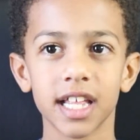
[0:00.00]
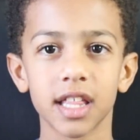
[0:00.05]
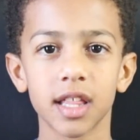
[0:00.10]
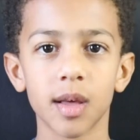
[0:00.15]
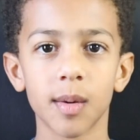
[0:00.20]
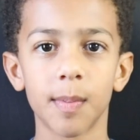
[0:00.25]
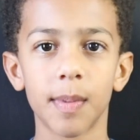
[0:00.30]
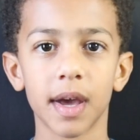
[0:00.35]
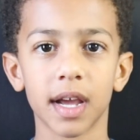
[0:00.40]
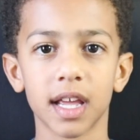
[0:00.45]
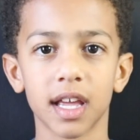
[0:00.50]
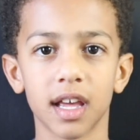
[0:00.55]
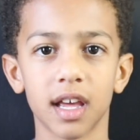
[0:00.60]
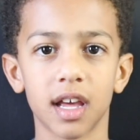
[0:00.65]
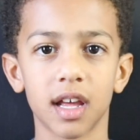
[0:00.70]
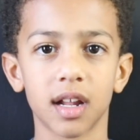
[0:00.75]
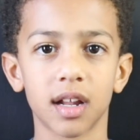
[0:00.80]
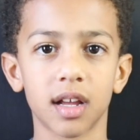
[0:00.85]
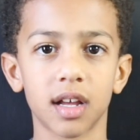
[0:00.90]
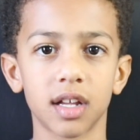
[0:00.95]
The bucket
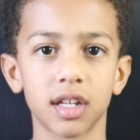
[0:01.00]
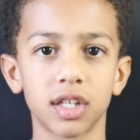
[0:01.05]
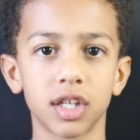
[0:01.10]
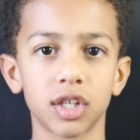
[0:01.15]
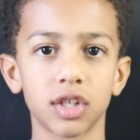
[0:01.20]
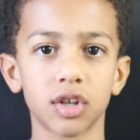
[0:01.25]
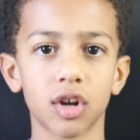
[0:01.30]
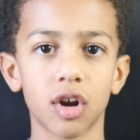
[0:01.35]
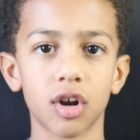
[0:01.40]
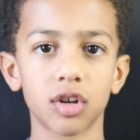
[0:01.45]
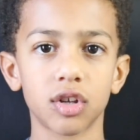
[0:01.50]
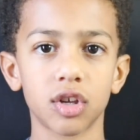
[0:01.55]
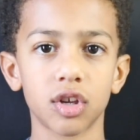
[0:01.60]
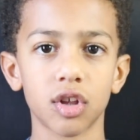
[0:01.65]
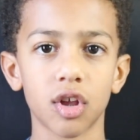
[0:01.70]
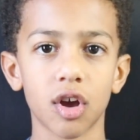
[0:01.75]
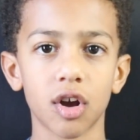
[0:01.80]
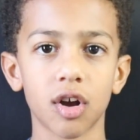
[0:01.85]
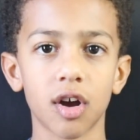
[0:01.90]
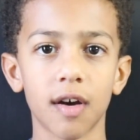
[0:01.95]
head because it's hard to
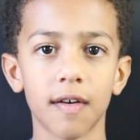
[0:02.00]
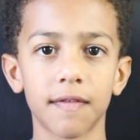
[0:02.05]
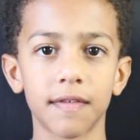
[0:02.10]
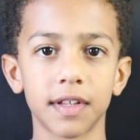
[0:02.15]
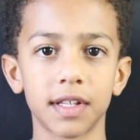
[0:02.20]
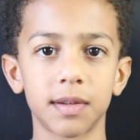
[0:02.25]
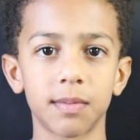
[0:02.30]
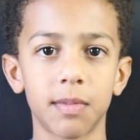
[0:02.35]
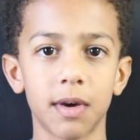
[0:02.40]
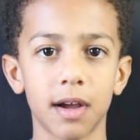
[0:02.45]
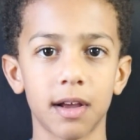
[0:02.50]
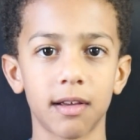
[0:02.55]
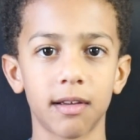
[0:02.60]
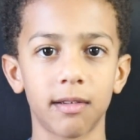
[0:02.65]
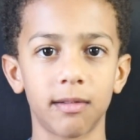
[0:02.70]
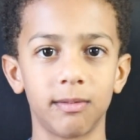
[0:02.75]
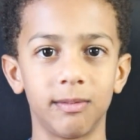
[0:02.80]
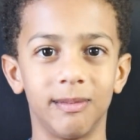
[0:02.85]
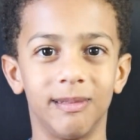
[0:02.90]
knock off its bucket.